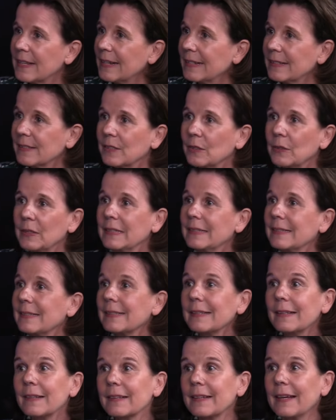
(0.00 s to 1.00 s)
there. So it's
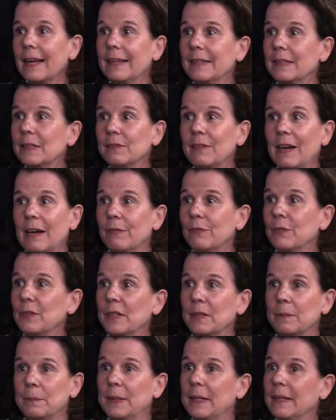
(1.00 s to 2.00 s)
still kind of
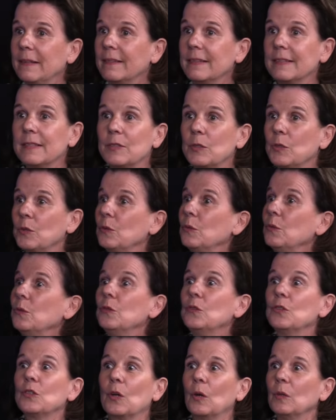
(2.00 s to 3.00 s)
Africa being this
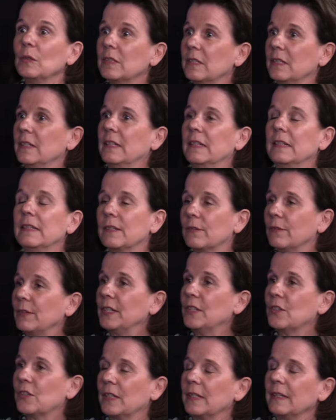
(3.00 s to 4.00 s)
huge continent
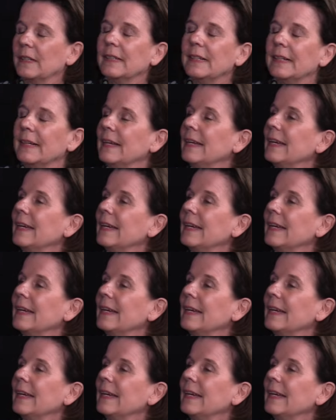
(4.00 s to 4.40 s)
region.